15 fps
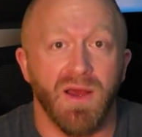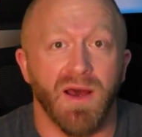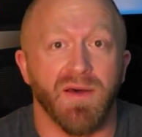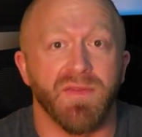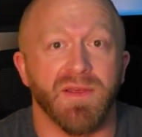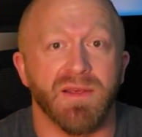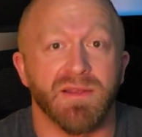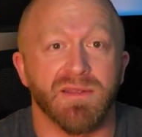I
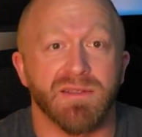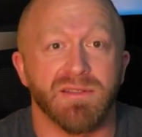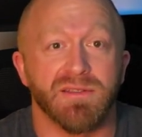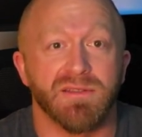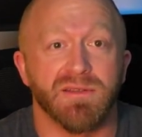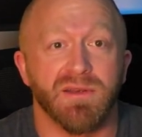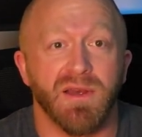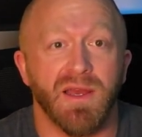think this
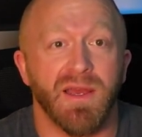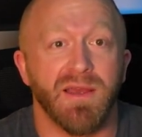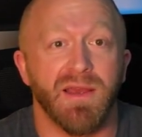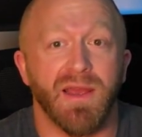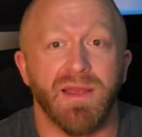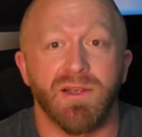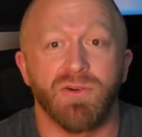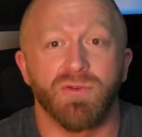is
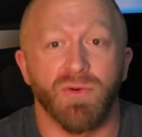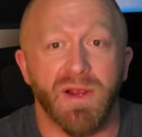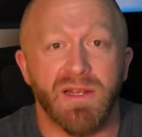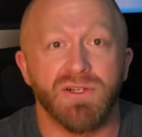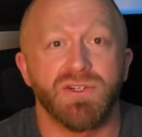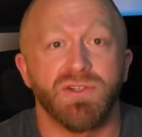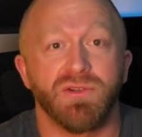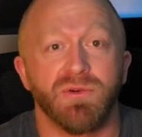a
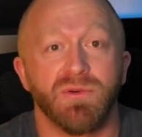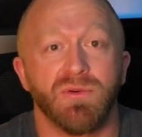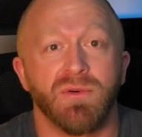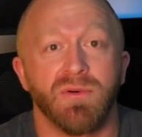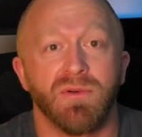great shoe